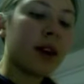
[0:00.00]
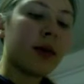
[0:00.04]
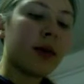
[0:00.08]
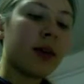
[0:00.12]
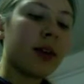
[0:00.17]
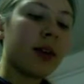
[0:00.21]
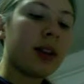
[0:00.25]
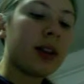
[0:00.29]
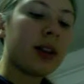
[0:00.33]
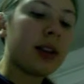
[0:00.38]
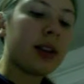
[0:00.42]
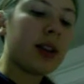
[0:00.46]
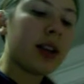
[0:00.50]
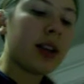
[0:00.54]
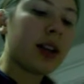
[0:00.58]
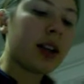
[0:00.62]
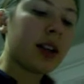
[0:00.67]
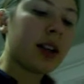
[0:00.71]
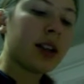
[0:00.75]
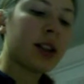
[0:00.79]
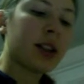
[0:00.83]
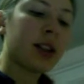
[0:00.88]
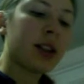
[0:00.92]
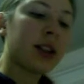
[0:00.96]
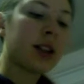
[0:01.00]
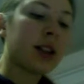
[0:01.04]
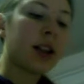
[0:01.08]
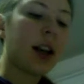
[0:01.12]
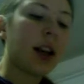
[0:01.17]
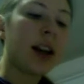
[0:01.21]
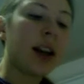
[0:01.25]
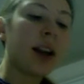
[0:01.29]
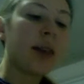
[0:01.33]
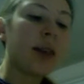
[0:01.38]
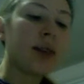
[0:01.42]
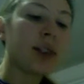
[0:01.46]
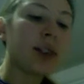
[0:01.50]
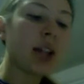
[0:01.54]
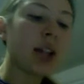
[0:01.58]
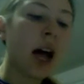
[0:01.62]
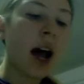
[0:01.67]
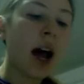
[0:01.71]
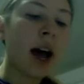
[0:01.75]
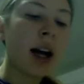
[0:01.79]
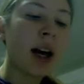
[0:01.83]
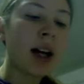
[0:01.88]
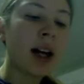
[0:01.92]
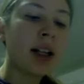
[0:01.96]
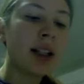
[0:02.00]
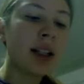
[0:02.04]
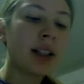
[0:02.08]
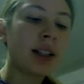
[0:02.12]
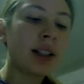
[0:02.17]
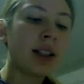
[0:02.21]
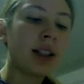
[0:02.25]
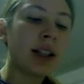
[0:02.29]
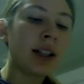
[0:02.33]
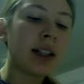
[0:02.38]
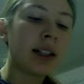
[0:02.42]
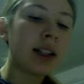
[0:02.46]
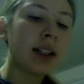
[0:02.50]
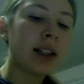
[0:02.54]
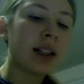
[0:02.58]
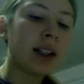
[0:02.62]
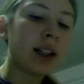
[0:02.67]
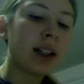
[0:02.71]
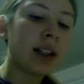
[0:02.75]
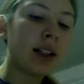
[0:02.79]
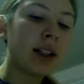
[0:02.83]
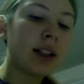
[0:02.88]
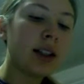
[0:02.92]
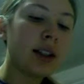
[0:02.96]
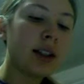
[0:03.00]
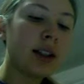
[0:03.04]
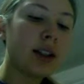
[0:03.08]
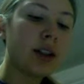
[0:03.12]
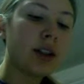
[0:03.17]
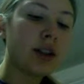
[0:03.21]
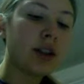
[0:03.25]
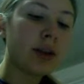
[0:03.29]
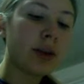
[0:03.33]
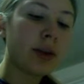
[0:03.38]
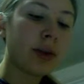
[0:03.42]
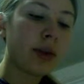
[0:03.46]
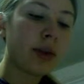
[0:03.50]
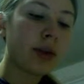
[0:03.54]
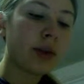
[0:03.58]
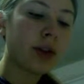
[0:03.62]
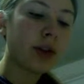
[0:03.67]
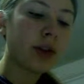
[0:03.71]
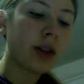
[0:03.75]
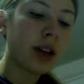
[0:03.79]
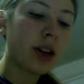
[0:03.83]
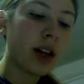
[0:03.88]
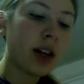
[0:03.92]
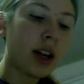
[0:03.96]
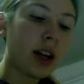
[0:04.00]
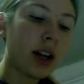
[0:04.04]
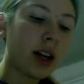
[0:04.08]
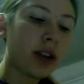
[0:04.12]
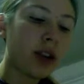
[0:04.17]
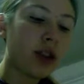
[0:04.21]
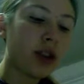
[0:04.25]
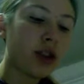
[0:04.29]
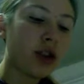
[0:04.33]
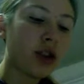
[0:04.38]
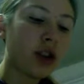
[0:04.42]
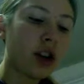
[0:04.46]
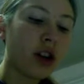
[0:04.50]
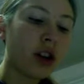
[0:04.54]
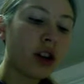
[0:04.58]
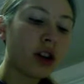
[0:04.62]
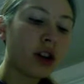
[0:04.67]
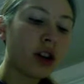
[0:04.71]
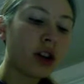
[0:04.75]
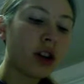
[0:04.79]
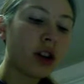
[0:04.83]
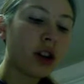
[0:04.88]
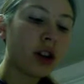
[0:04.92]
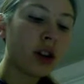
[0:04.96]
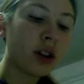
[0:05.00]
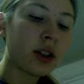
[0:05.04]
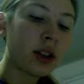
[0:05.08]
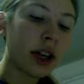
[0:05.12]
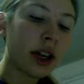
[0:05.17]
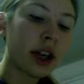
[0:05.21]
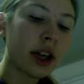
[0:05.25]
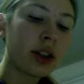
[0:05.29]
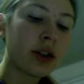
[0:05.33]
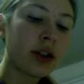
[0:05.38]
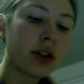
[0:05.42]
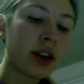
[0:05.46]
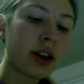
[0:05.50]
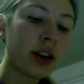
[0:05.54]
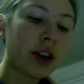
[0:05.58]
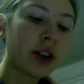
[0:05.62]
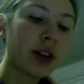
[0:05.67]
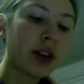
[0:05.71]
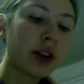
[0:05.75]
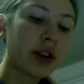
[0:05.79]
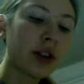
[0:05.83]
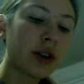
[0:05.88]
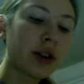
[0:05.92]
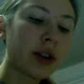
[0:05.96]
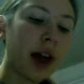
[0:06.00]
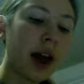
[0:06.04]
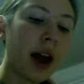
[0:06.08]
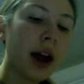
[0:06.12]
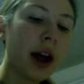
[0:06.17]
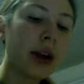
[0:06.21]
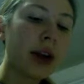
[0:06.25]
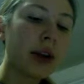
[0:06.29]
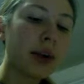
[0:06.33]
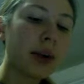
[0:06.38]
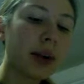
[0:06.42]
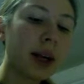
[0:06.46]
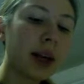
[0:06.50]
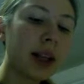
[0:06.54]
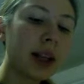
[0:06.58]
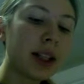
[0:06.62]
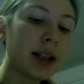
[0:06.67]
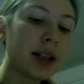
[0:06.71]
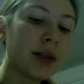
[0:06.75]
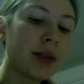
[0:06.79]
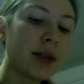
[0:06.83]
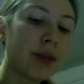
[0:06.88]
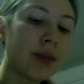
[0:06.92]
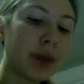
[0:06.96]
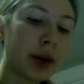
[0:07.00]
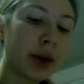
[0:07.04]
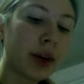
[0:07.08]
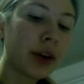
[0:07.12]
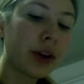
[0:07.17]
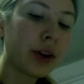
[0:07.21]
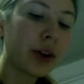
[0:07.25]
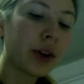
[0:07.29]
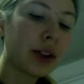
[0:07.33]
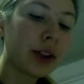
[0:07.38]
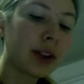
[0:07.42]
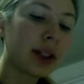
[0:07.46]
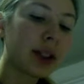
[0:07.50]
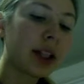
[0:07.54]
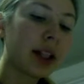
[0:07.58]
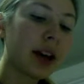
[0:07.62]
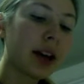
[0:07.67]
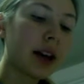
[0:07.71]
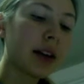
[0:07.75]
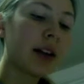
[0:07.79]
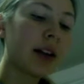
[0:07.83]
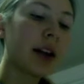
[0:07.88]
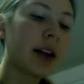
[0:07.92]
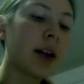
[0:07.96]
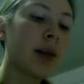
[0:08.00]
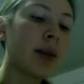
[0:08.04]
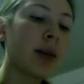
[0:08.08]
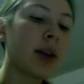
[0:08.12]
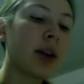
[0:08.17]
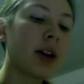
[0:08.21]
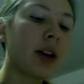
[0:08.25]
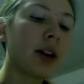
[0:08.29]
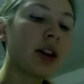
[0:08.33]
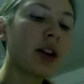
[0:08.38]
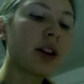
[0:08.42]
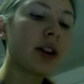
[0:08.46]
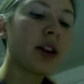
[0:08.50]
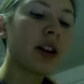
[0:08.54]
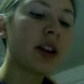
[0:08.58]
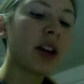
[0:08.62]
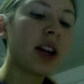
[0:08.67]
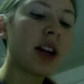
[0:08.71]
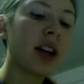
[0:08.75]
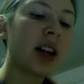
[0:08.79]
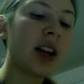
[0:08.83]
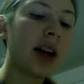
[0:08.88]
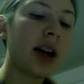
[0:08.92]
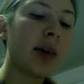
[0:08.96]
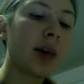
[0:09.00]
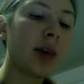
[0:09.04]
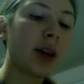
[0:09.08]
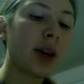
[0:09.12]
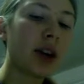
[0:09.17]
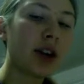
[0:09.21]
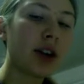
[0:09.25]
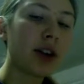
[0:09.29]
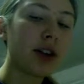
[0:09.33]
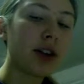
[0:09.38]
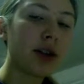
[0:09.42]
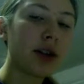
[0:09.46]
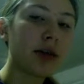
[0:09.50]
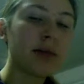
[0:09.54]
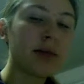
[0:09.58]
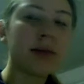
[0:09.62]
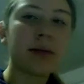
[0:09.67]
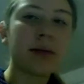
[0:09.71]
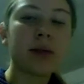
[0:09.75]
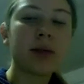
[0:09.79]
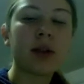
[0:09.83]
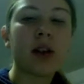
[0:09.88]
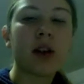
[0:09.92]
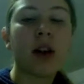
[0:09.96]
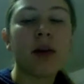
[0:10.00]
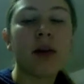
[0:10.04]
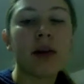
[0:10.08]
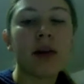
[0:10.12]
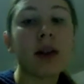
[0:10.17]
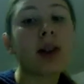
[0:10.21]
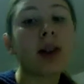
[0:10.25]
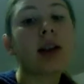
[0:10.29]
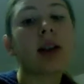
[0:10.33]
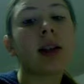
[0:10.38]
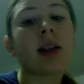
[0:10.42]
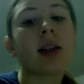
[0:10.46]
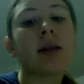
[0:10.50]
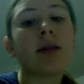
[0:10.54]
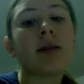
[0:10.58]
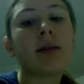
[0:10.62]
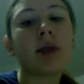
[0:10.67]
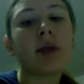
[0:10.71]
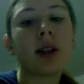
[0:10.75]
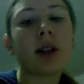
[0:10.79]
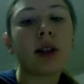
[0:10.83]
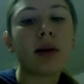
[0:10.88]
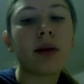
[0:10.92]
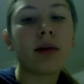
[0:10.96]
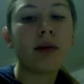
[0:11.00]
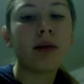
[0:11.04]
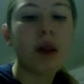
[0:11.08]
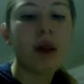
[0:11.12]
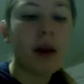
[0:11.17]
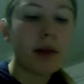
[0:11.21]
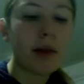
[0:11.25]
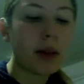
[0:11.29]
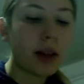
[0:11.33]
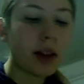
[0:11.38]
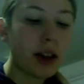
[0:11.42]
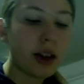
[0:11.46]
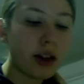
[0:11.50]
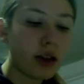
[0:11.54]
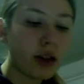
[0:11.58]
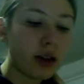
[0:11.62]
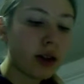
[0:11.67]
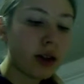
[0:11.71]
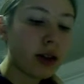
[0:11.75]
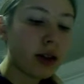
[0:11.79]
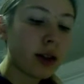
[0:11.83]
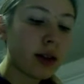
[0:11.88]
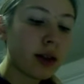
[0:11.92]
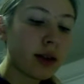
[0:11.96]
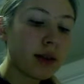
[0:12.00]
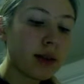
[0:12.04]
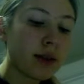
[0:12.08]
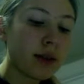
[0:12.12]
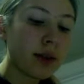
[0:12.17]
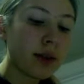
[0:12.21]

it's a study of size, density, distribution, age structure, sex ratios, and rates of birth, death, immigration, and emigration, obviously within populations.